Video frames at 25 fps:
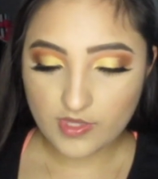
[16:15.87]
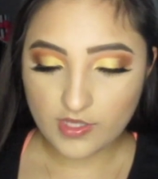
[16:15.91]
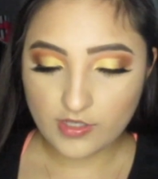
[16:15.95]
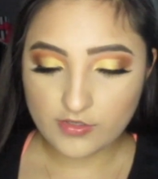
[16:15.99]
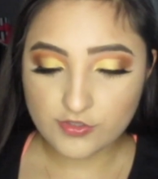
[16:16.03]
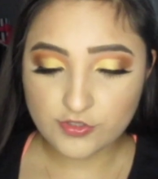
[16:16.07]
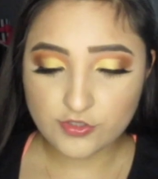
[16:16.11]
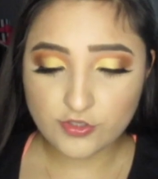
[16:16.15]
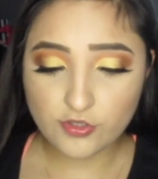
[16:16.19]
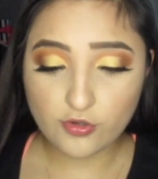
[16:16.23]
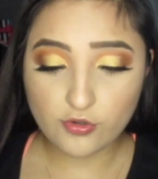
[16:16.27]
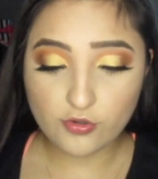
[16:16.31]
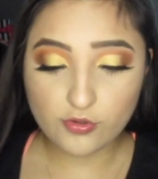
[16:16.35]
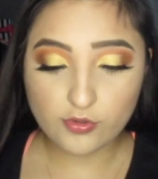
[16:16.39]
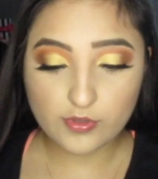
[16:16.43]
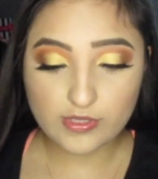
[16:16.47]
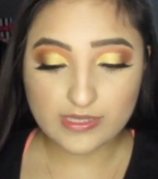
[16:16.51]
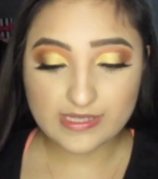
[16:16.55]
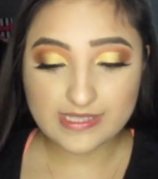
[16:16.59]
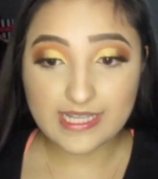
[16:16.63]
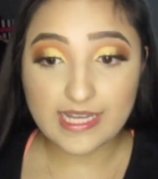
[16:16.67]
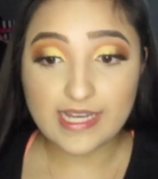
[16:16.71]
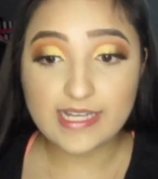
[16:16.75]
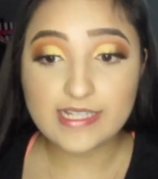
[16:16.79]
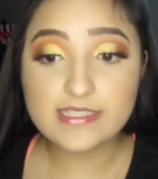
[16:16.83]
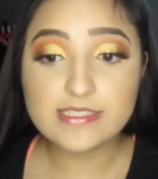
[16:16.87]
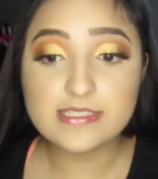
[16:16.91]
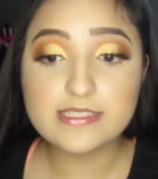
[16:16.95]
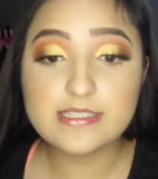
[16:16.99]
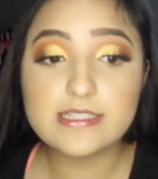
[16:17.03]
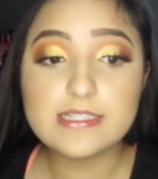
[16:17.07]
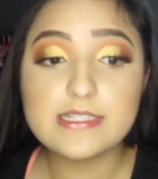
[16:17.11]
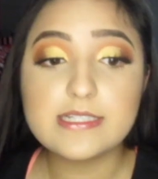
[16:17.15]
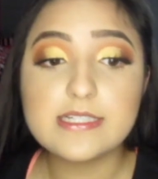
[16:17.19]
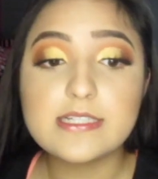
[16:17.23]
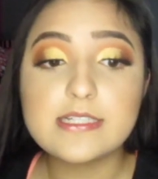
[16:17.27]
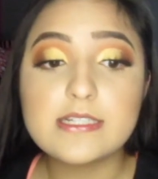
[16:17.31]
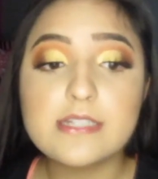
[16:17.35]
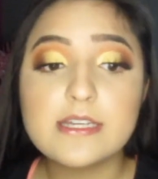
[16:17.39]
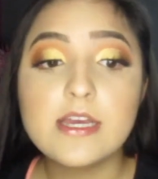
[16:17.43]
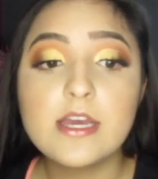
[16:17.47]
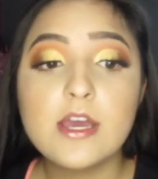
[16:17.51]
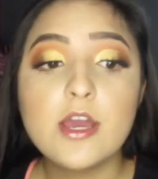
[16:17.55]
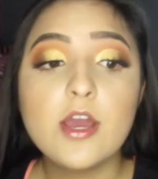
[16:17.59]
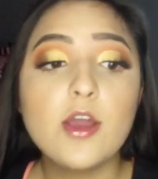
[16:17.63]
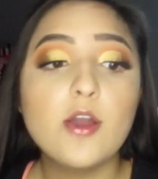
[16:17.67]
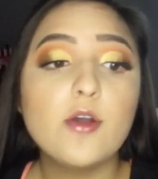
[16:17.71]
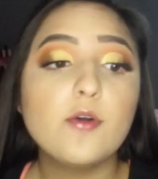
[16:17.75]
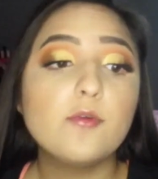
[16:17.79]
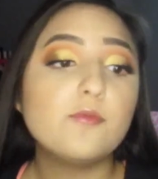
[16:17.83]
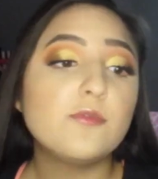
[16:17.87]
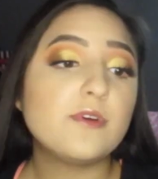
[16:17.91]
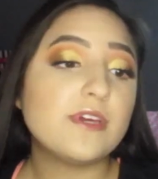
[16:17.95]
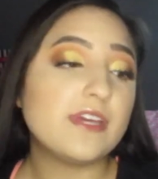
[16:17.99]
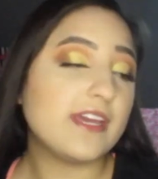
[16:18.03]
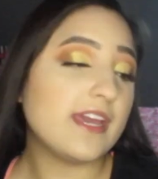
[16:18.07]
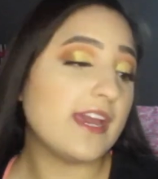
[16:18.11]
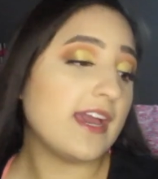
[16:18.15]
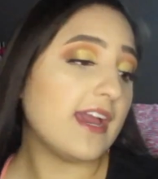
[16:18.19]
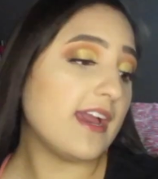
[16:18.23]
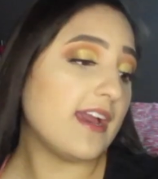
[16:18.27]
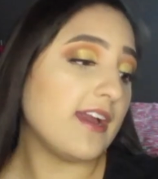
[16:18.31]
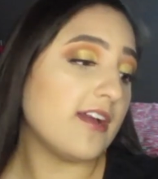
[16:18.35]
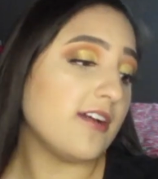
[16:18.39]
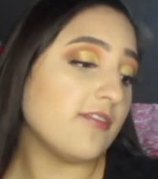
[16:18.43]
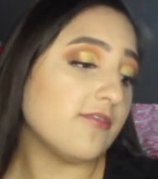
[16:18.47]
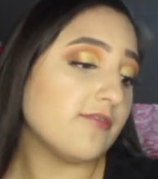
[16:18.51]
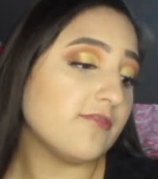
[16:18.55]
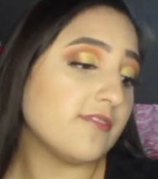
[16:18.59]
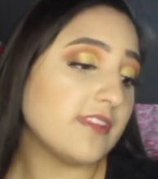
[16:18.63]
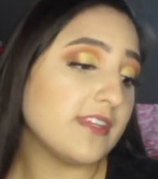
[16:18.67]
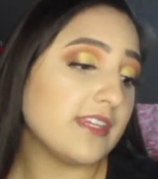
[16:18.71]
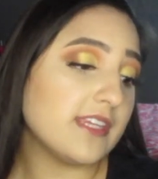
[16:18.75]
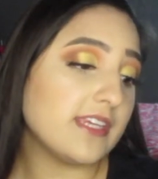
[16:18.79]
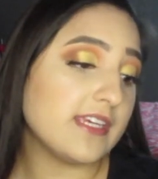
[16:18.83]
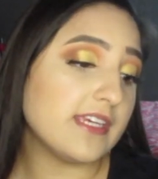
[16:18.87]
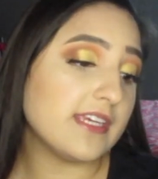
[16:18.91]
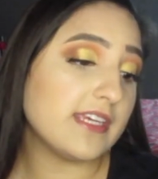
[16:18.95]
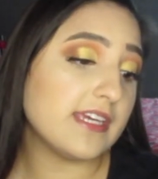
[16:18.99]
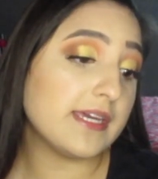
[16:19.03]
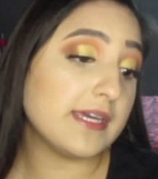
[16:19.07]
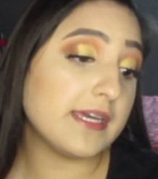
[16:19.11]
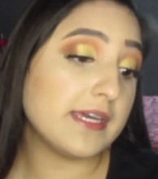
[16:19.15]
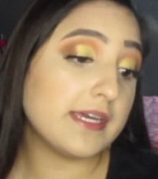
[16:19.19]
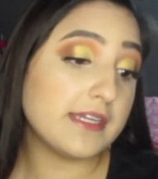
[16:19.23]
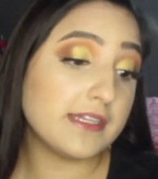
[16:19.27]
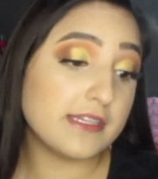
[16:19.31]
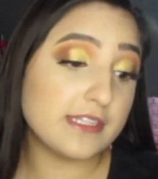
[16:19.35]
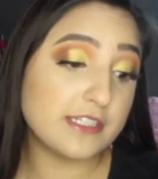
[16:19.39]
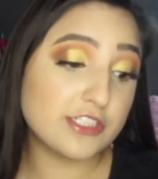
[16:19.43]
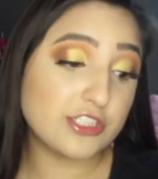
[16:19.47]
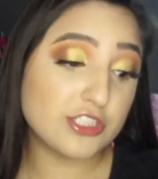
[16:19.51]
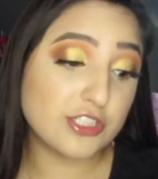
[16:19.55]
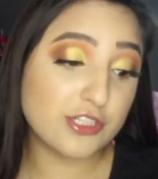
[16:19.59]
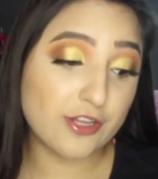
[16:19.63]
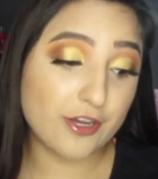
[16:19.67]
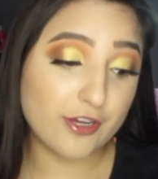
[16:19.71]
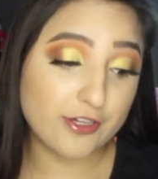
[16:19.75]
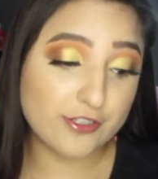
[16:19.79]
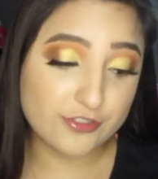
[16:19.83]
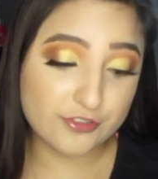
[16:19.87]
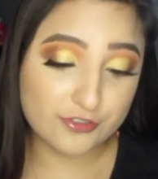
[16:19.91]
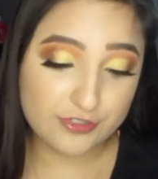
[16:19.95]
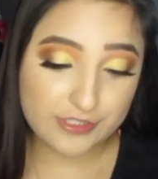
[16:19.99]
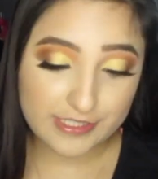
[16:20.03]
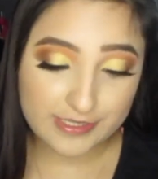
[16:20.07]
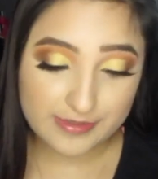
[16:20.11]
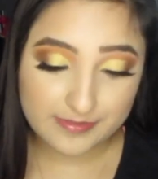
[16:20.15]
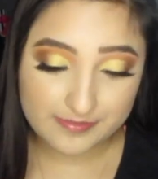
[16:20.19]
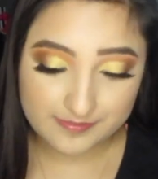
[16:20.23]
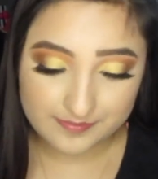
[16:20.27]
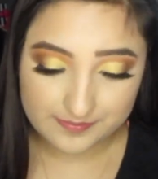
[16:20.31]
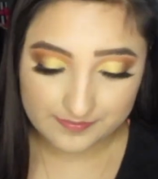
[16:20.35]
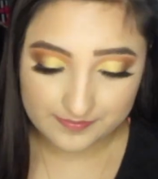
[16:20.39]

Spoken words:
So lastly, we have the English Laundry.